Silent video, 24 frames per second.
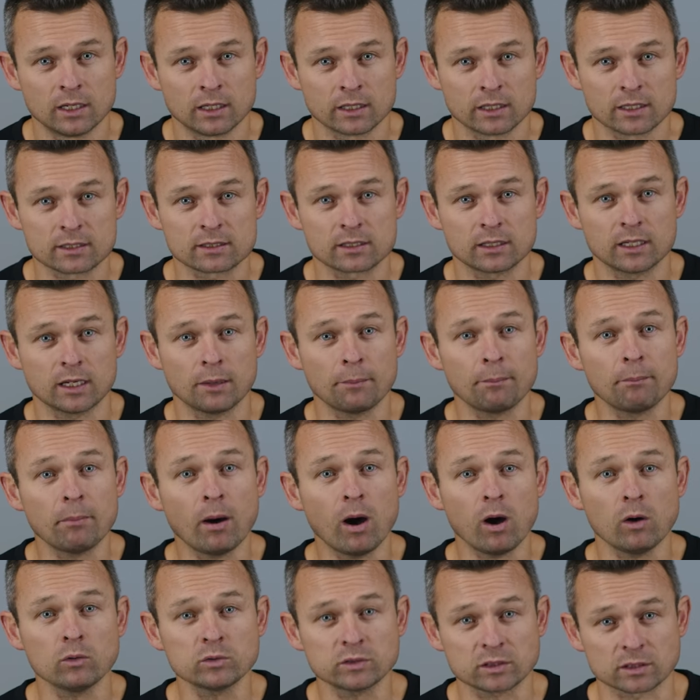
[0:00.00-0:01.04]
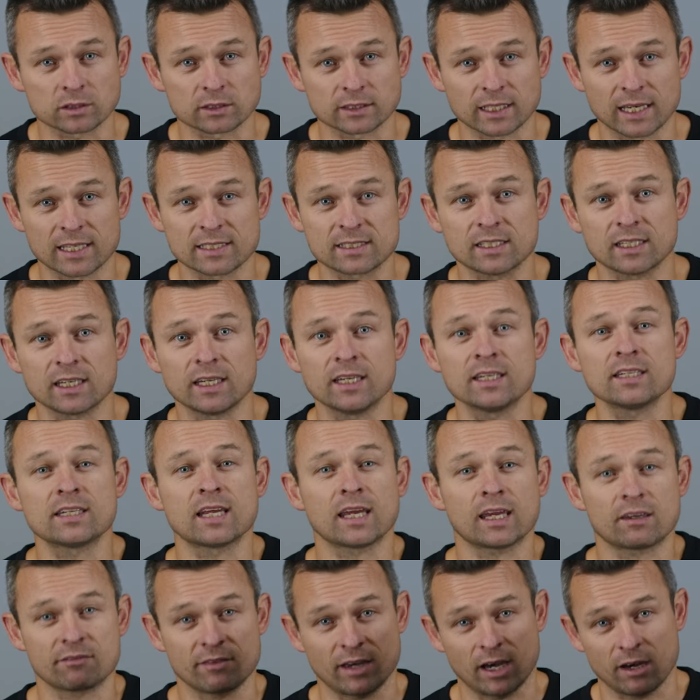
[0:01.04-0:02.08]
You see, it pulses as the
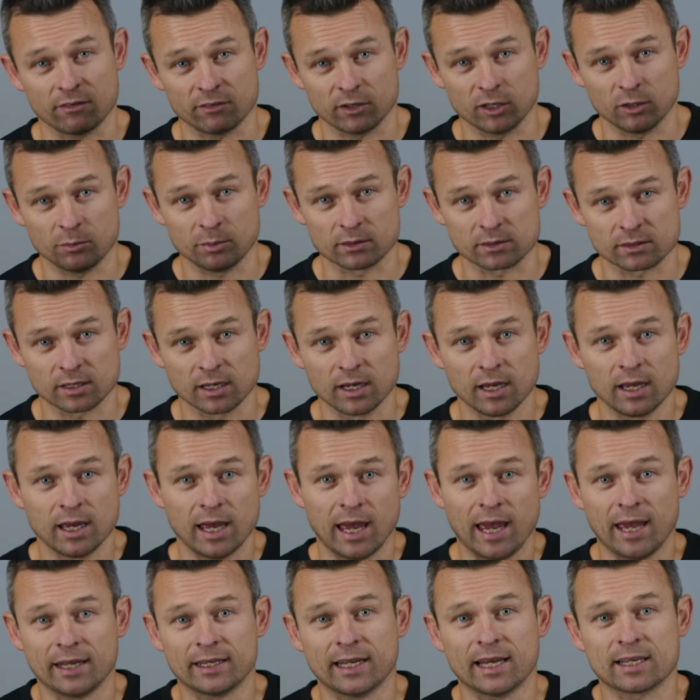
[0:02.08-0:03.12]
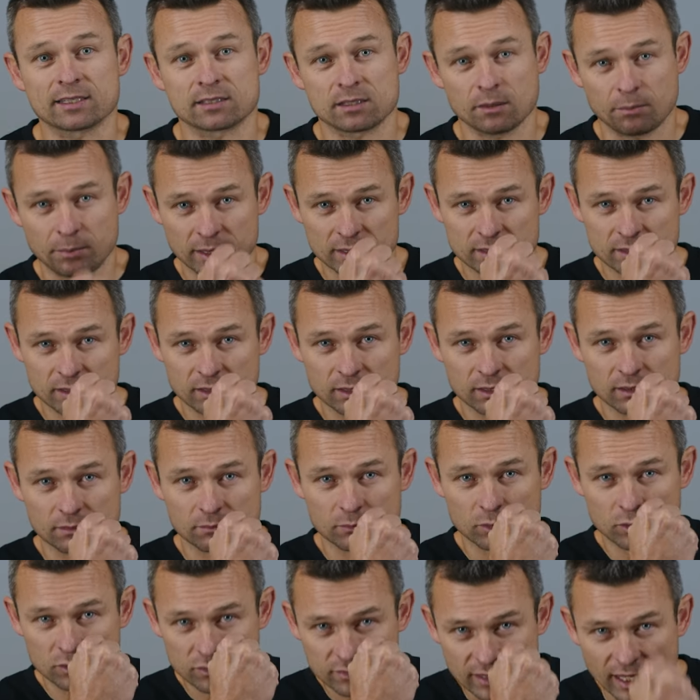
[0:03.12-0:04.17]
intake valve opens and as the piston
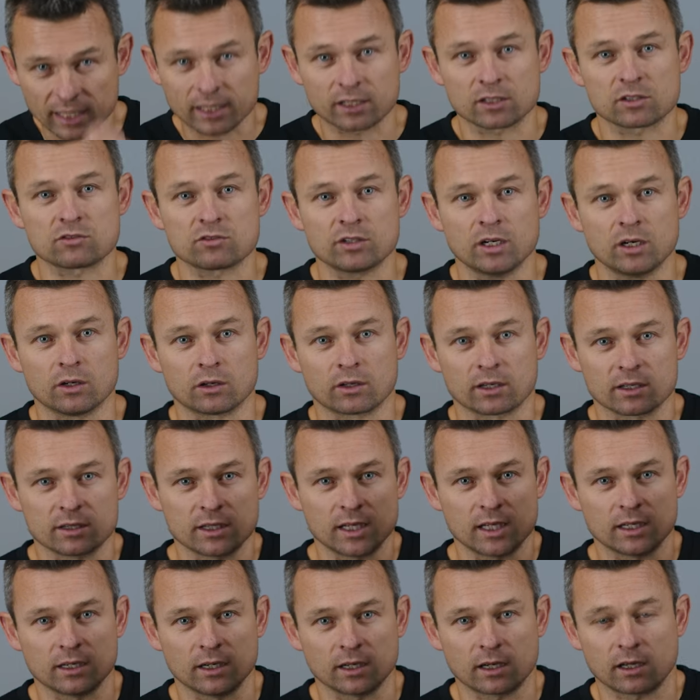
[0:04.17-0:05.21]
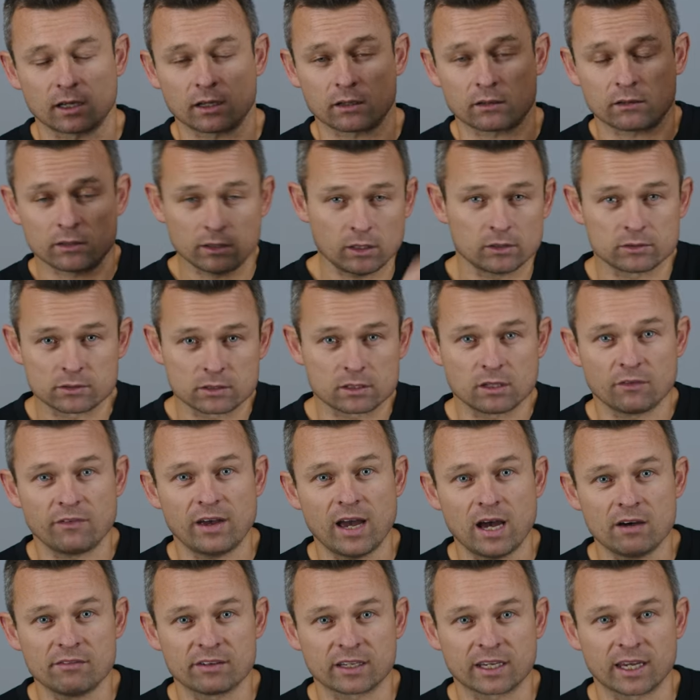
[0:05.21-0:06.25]
moves down its stroke and then it closes the
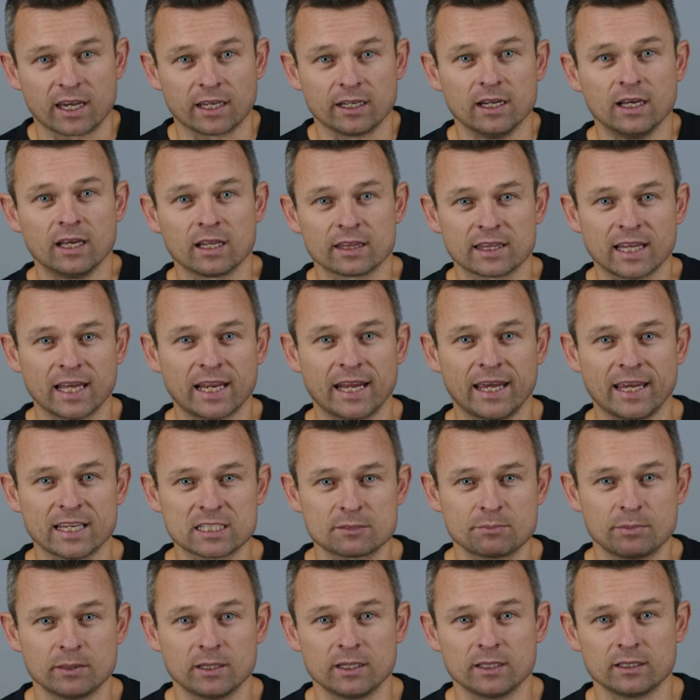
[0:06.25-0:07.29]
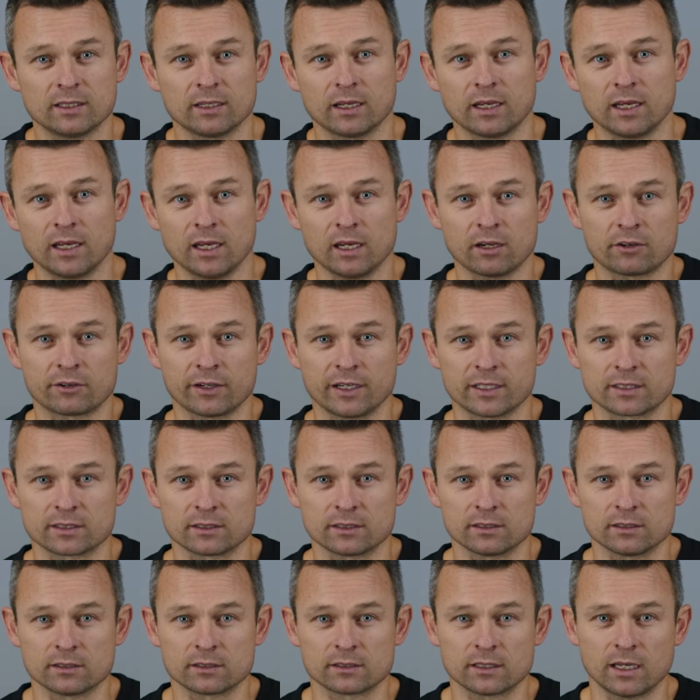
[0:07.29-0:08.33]
valve again. That air speed
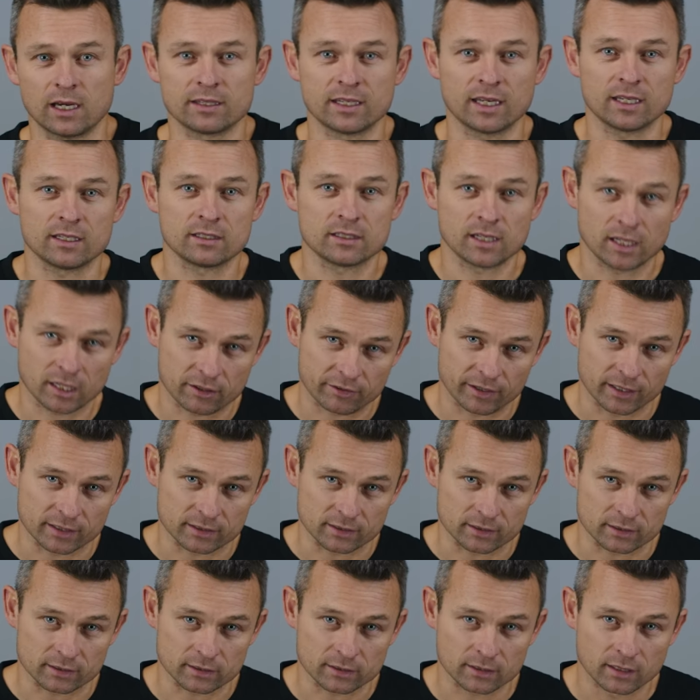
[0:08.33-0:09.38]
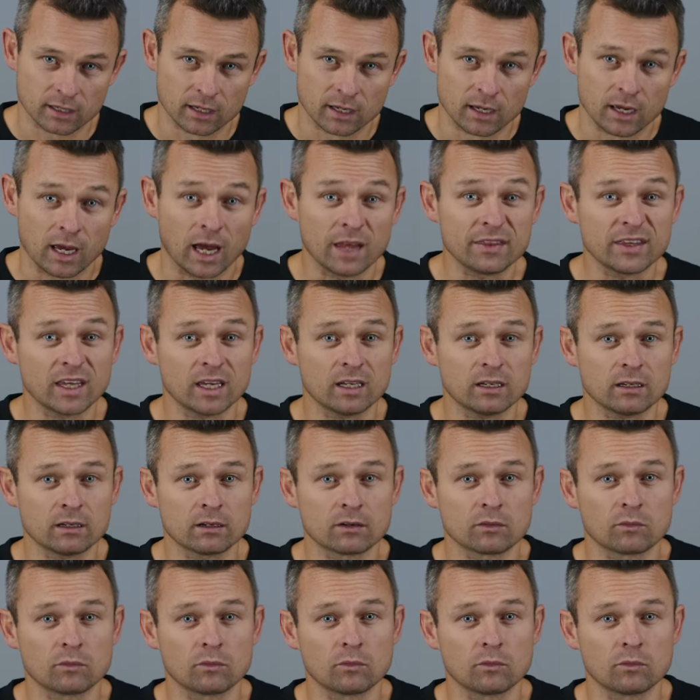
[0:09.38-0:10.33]
increases and then decreases. And then